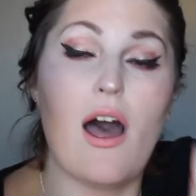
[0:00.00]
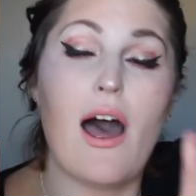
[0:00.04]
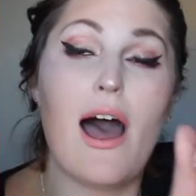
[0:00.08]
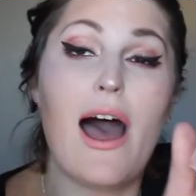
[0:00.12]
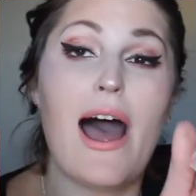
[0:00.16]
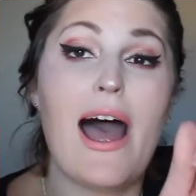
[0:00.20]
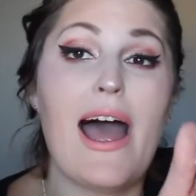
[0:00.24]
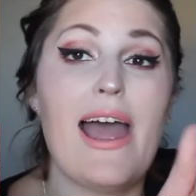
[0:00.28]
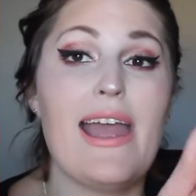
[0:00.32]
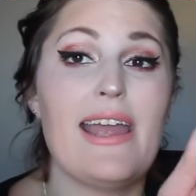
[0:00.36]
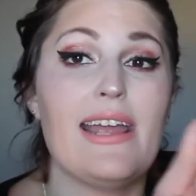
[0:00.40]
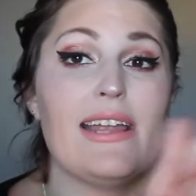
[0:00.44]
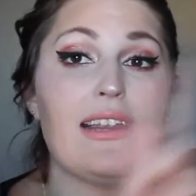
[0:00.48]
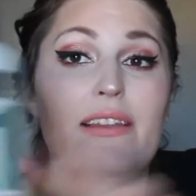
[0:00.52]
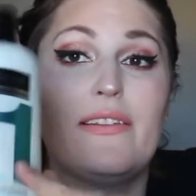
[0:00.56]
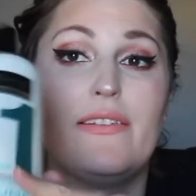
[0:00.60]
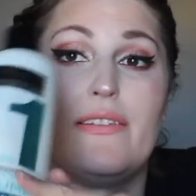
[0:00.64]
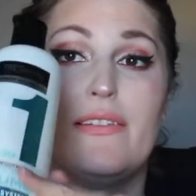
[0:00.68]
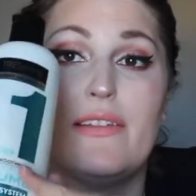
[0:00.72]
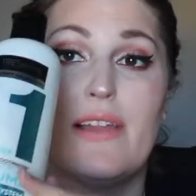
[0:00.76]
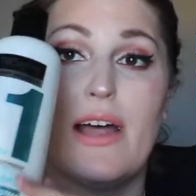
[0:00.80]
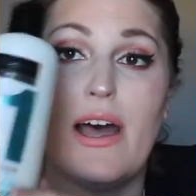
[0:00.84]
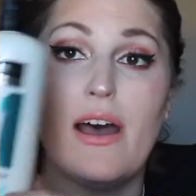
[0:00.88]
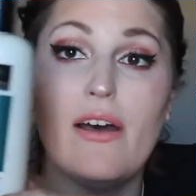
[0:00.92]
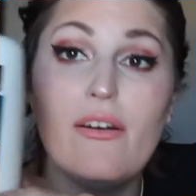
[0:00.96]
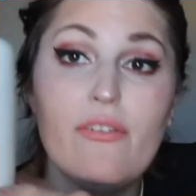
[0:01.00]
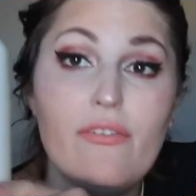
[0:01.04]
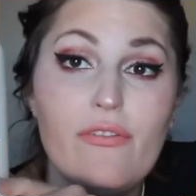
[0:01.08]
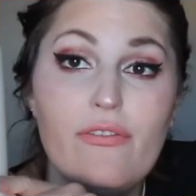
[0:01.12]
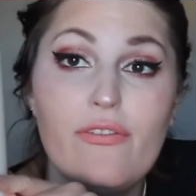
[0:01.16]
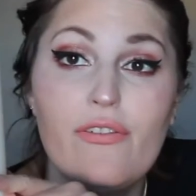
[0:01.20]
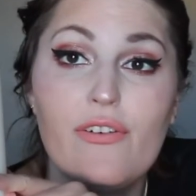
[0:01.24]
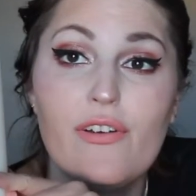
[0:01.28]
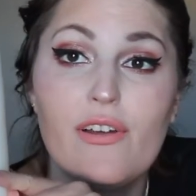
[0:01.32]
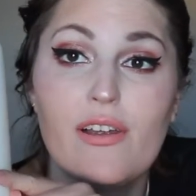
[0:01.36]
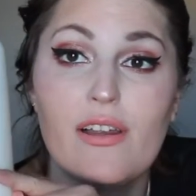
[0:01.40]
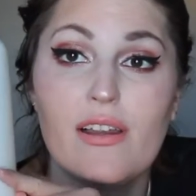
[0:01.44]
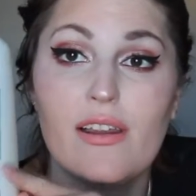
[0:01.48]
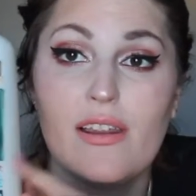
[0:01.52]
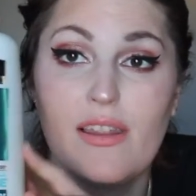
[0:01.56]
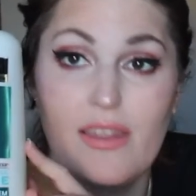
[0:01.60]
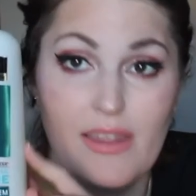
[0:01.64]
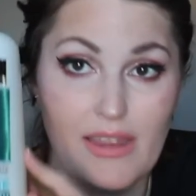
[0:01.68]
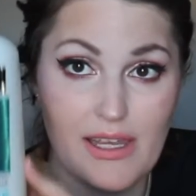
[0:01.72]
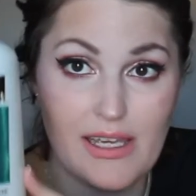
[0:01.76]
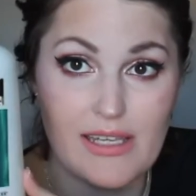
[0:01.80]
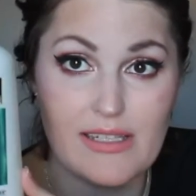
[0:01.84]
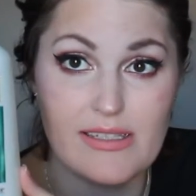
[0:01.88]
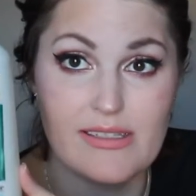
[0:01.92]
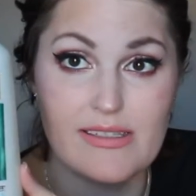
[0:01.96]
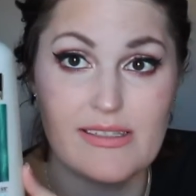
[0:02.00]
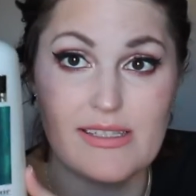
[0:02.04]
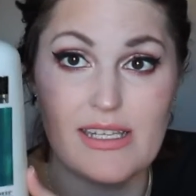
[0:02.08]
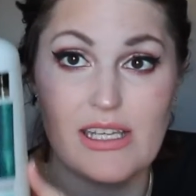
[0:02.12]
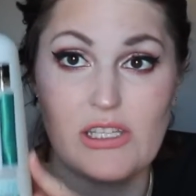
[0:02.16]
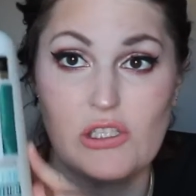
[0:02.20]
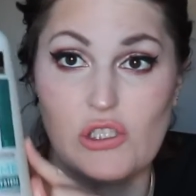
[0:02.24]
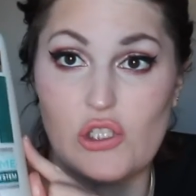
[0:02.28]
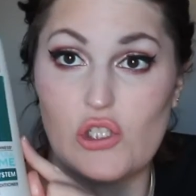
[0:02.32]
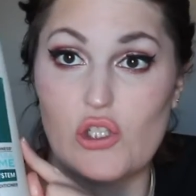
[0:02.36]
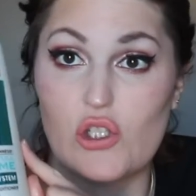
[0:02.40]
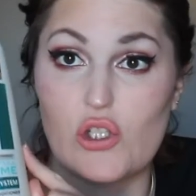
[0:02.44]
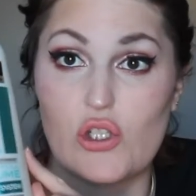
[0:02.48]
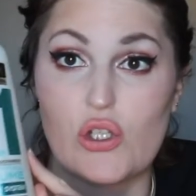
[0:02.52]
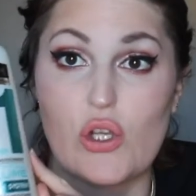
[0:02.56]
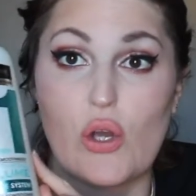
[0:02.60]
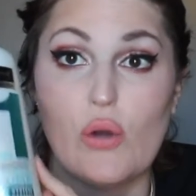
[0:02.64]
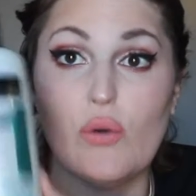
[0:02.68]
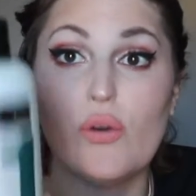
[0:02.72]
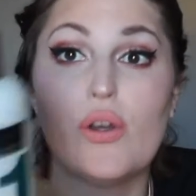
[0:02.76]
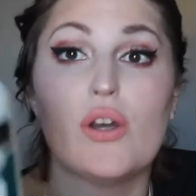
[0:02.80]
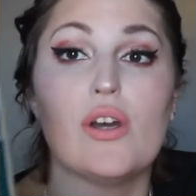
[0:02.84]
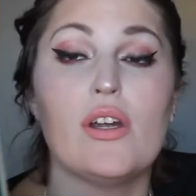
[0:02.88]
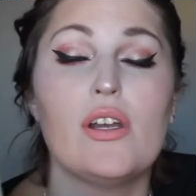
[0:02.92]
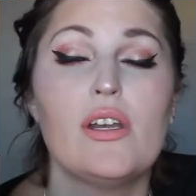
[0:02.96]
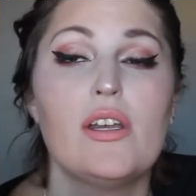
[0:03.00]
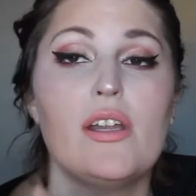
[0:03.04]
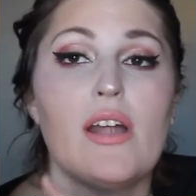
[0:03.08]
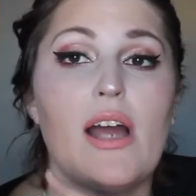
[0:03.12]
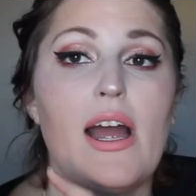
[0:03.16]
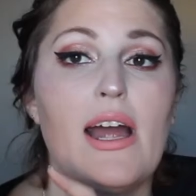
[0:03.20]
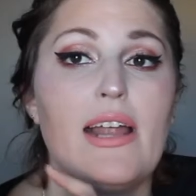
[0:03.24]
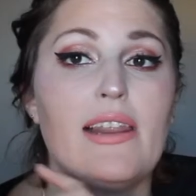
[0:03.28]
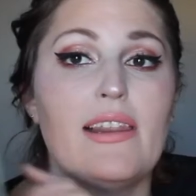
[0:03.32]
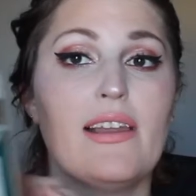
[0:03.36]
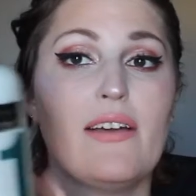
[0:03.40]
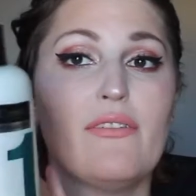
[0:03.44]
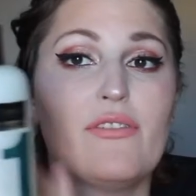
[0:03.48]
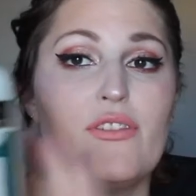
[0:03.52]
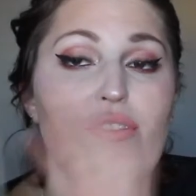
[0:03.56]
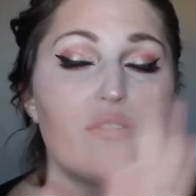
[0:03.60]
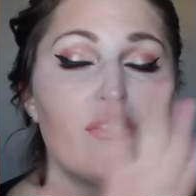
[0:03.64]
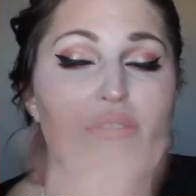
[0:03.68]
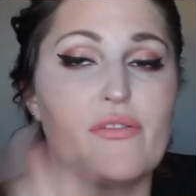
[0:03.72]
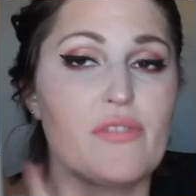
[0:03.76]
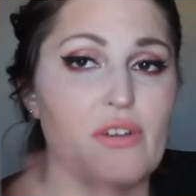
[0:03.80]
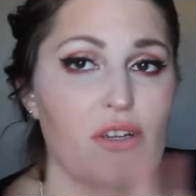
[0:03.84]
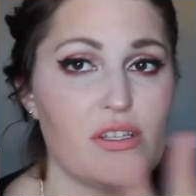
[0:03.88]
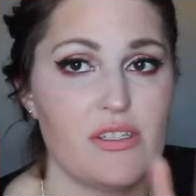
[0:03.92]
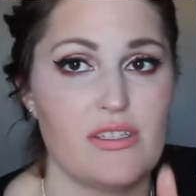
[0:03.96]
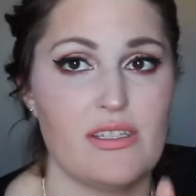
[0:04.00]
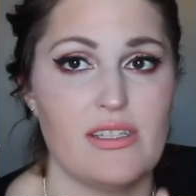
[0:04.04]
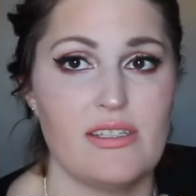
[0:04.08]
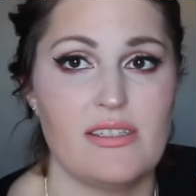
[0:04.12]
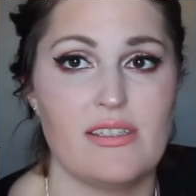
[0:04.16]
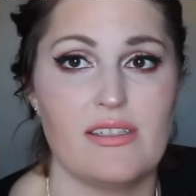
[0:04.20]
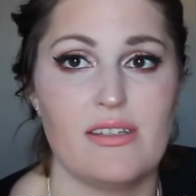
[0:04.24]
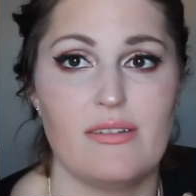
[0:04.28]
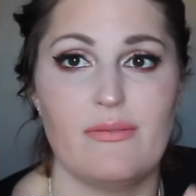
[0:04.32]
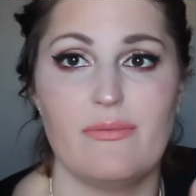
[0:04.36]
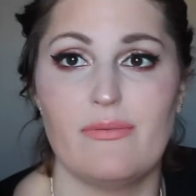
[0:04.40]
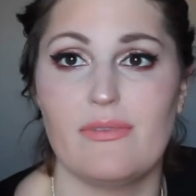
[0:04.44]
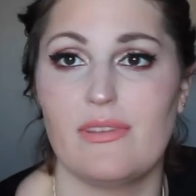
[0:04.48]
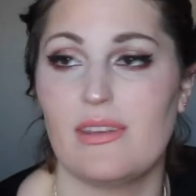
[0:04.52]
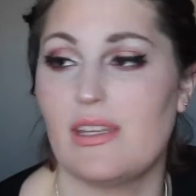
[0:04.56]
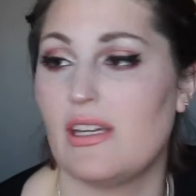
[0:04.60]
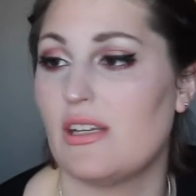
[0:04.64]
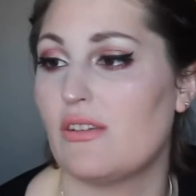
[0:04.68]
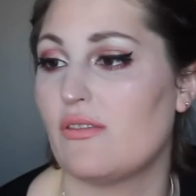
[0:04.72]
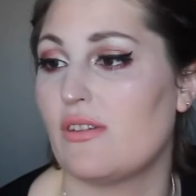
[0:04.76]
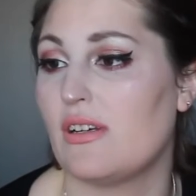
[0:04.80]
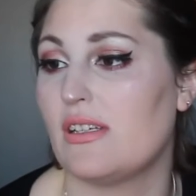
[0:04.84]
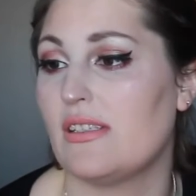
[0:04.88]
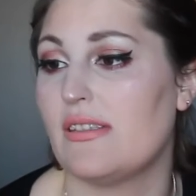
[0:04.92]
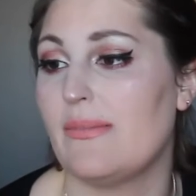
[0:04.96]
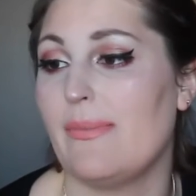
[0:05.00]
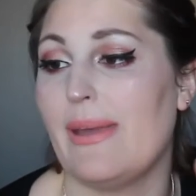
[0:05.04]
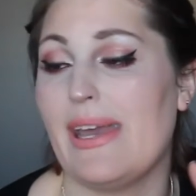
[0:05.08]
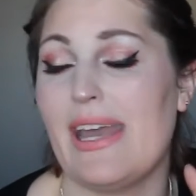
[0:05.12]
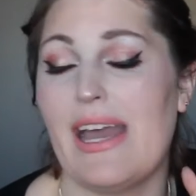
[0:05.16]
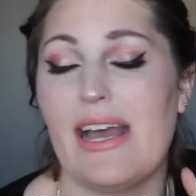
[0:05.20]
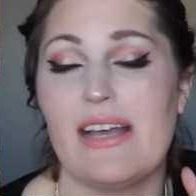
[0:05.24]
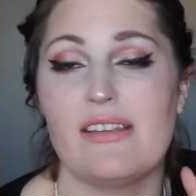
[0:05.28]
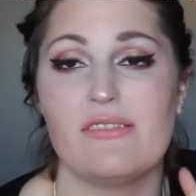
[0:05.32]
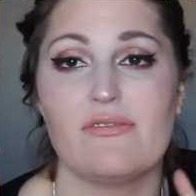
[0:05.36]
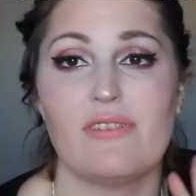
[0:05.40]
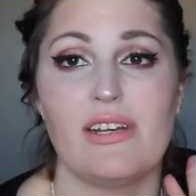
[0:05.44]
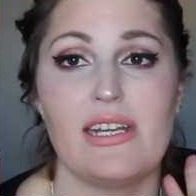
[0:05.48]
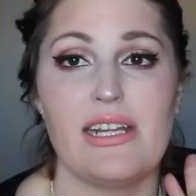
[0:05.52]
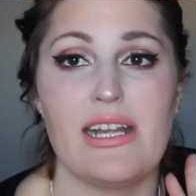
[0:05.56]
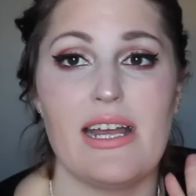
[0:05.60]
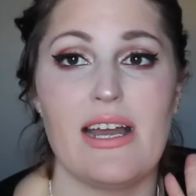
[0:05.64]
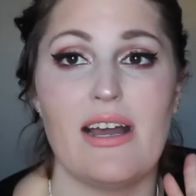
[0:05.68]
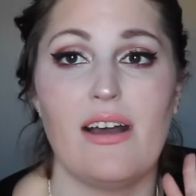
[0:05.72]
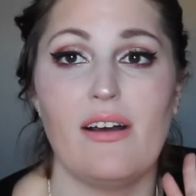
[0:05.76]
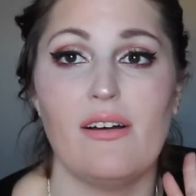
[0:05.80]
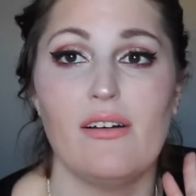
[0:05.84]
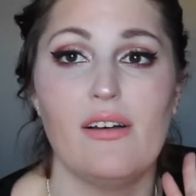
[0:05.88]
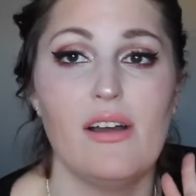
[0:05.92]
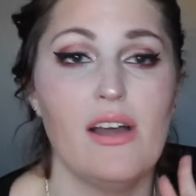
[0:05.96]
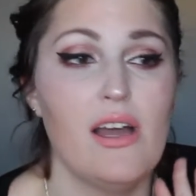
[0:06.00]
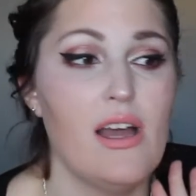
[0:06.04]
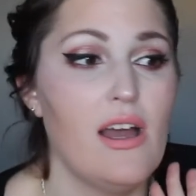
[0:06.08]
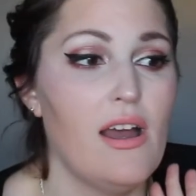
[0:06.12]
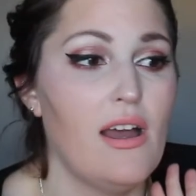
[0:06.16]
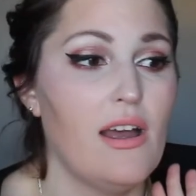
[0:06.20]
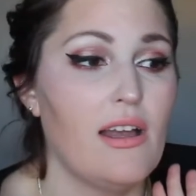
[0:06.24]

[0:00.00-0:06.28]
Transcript: I love this. It's so good. I love the reverse system that Tresemme has right now.